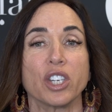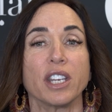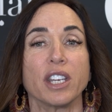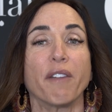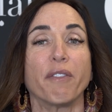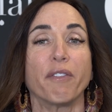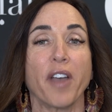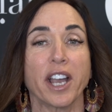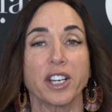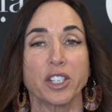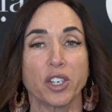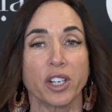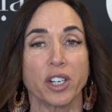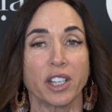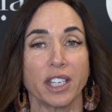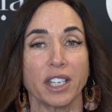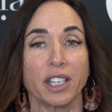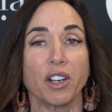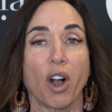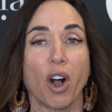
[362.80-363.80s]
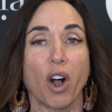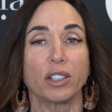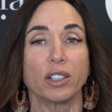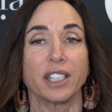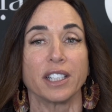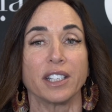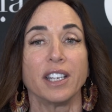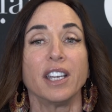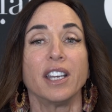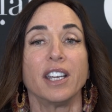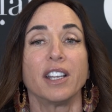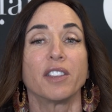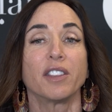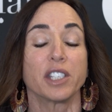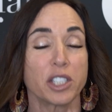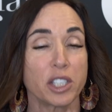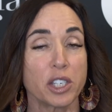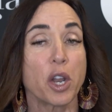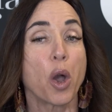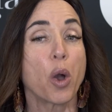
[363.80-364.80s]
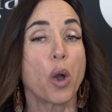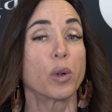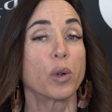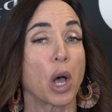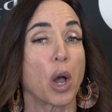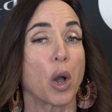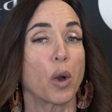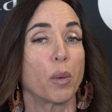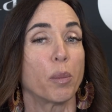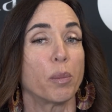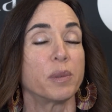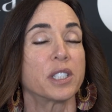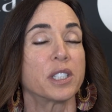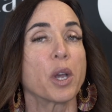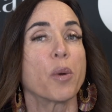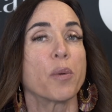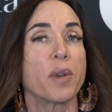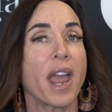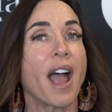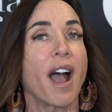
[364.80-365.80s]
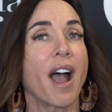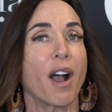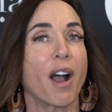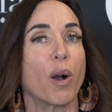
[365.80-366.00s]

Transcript: affectionately called it the snow globe. So now